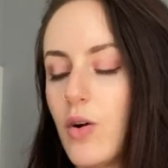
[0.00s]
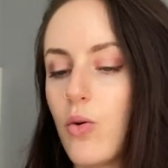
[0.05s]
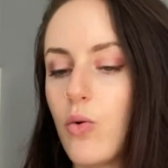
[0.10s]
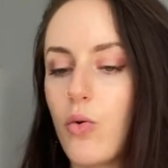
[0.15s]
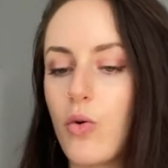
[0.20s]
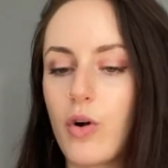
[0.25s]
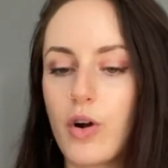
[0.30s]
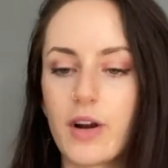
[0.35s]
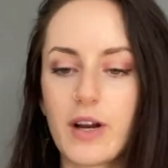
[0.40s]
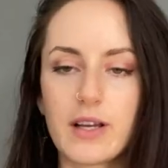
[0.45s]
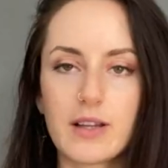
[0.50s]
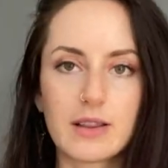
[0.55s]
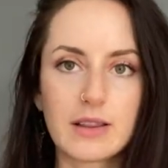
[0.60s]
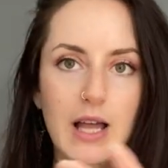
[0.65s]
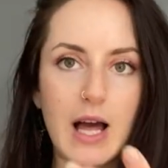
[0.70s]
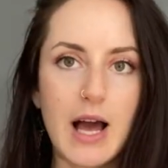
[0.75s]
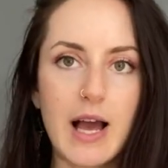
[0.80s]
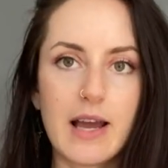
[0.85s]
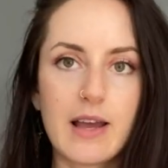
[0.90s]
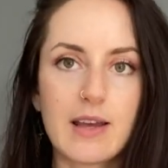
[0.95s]
or
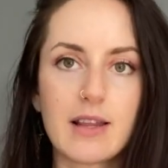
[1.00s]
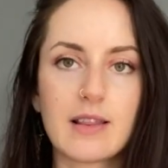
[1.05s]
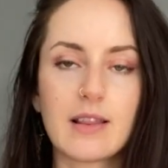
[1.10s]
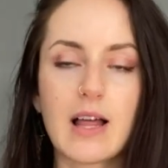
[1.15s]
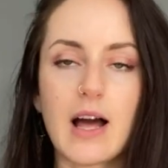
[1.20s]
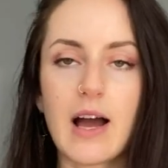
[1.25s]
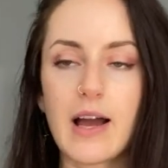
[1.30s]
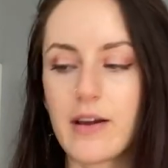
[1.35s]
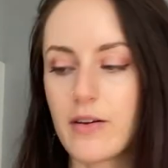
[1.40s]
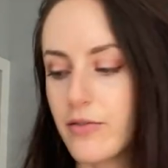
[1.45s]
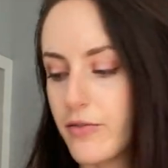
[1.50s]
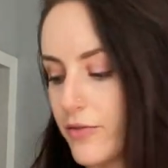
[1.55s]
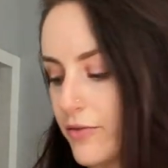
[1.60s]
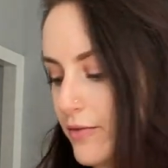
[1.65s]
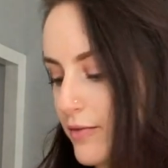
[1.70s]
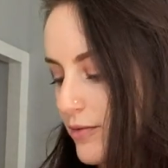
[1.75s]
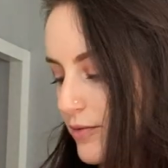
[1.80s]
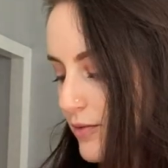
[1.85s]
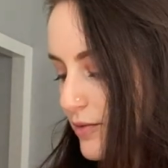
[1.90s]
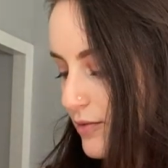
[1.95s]
lie in live
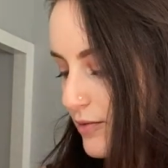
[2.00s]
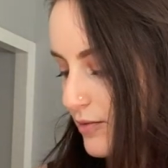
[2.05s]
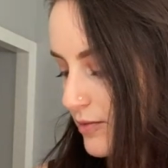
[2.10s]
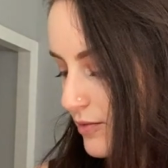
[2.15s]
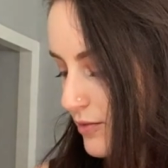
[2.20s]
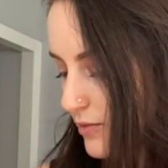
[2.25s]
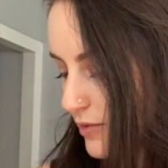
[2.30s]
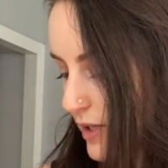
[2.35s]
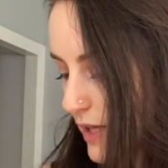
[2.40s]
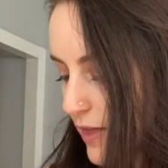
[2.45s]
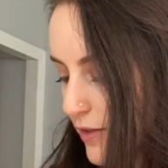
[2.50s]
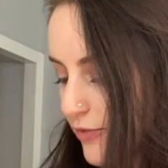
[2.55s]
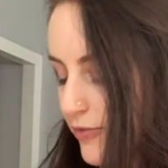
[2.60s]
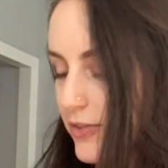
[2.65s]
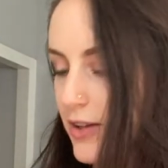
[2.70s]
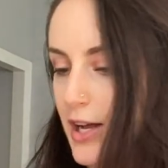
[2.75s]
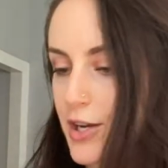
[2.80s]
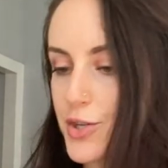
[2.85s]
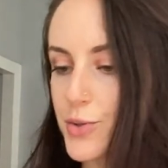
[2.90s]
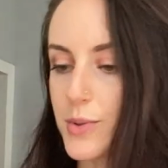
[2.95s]
in the
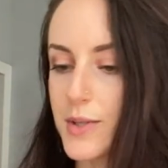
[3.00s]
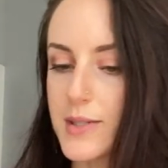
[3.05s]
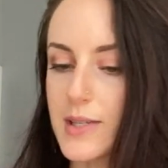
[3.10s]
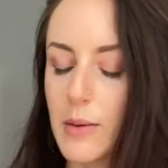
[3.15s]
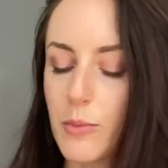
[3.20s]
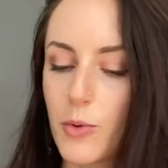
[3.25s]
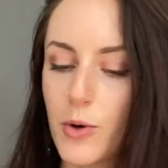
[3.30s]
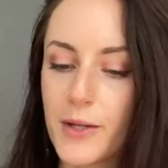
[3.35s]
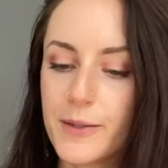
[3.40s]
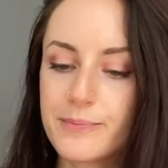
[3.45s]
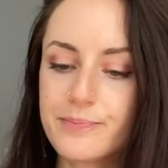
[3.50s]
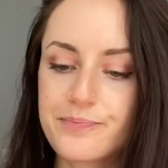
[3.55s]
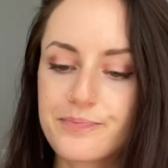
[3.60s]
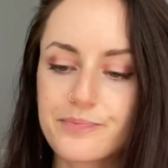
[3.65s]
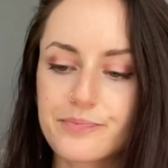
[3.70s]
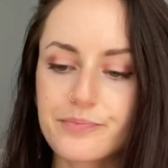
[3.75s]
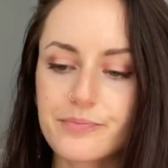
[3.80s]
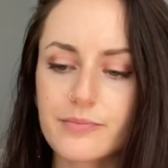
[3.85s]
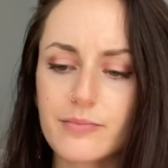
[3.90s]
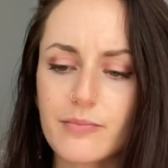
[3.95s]
flesh with someone.